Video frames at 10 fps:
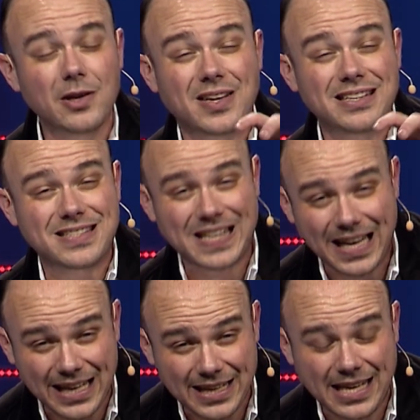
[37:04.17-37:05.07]
Look at
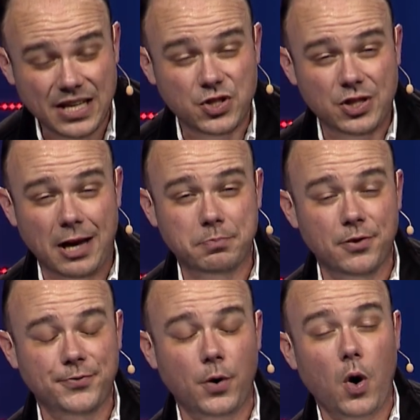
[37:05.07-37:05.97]
2 Kings
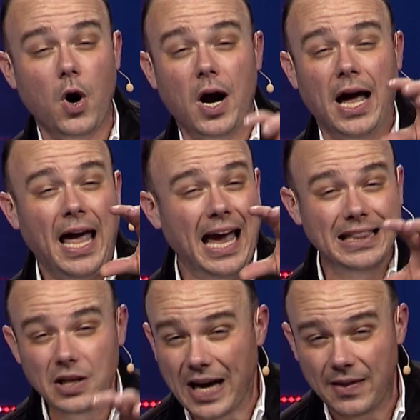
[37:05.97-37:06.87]
chapter 4
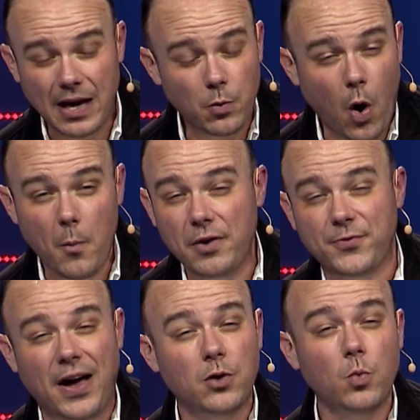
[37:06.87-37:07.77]
and look how that woman
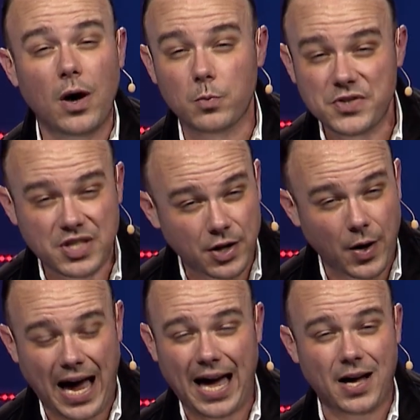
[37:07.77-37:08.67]
found what was in
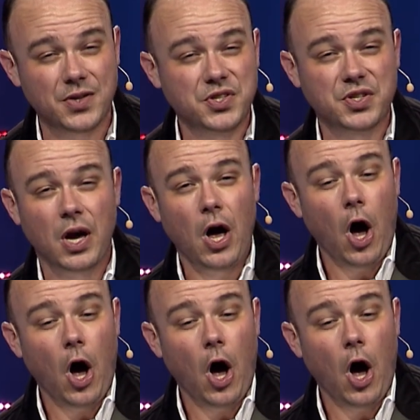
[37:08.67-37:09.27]
her house.